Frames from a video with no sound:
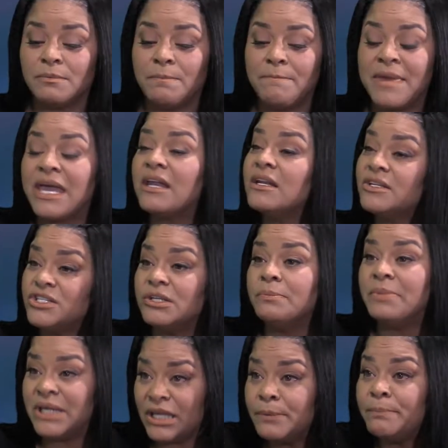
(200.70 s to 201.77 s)
managing
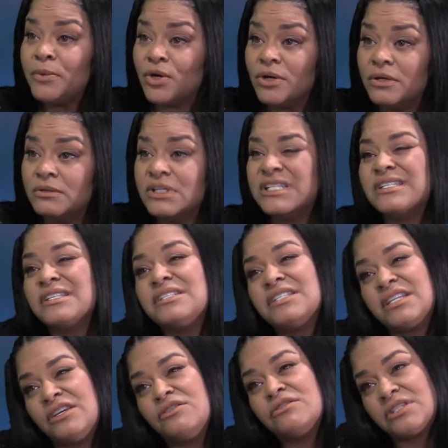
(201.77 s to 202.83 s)
people is a
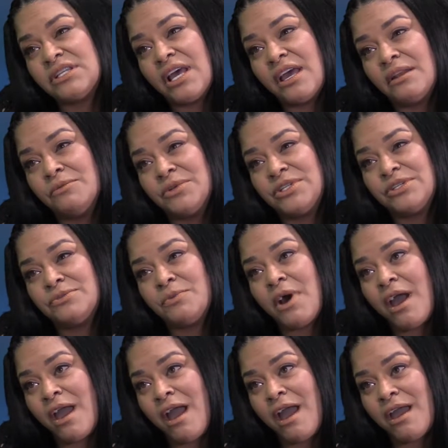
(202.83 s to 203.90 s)
skill set, which is
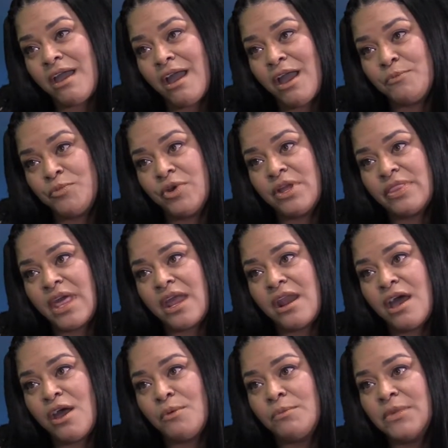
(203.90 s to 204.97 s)
why I bring that
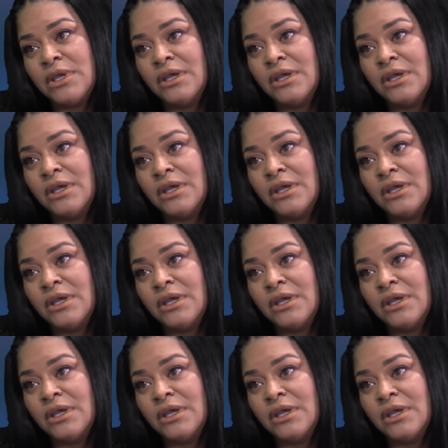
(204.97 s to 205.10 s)
up.